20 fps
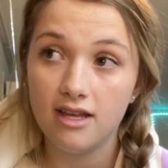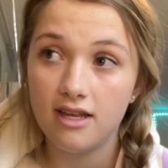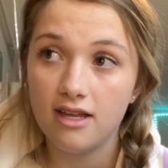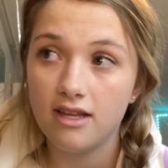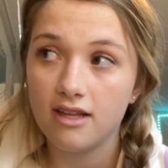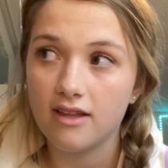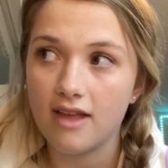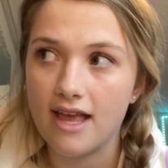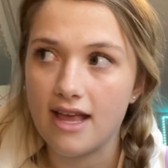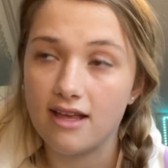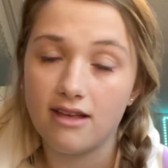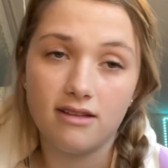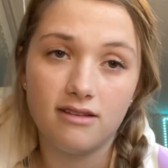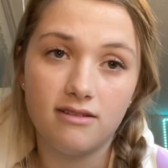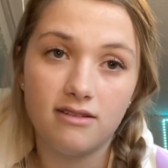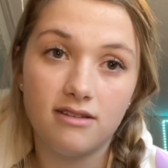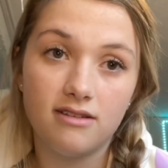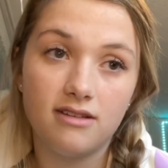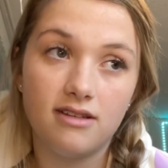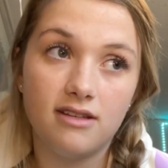like
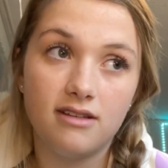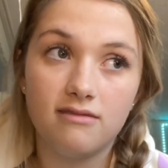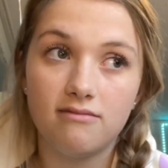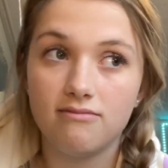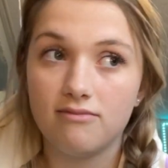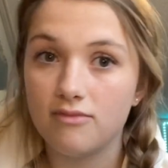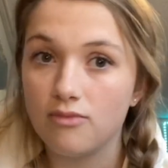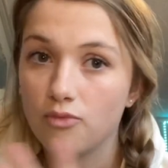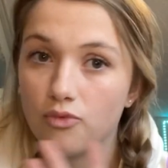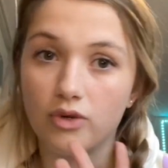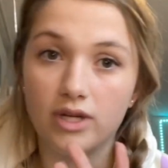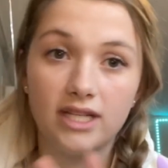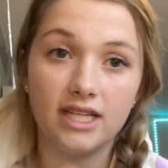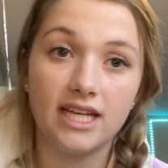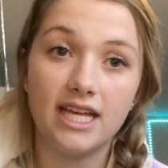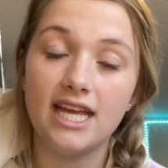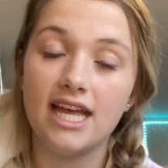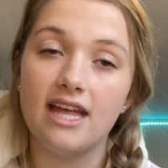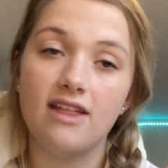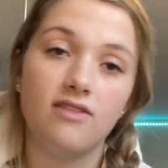
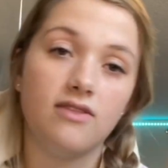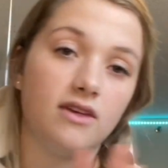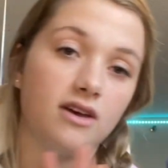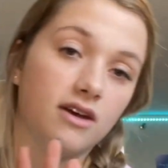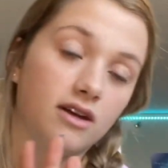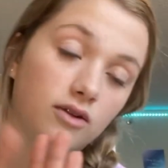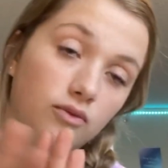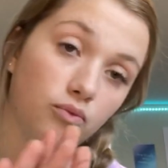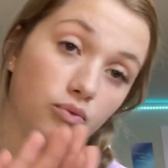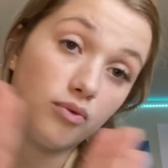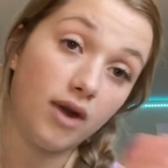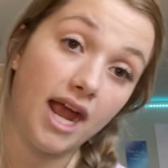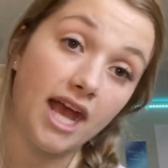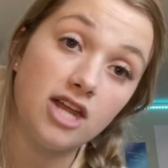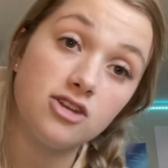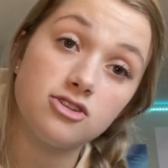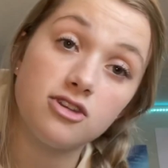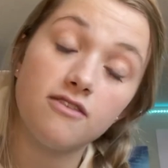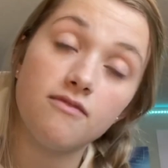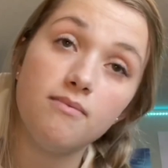really in the
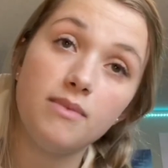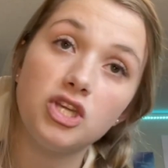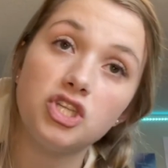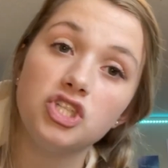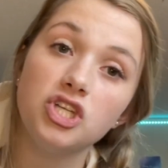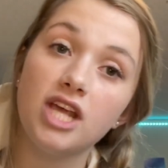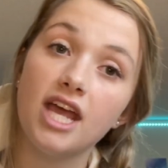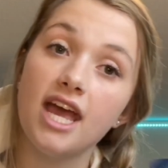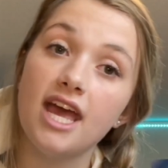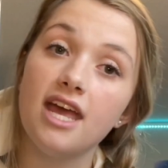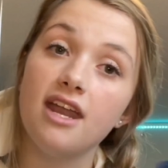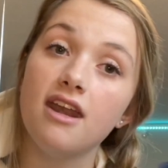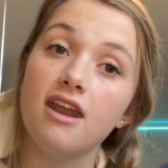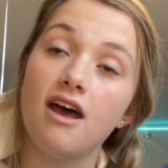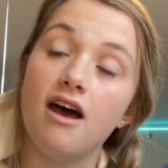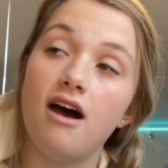range of Michigan.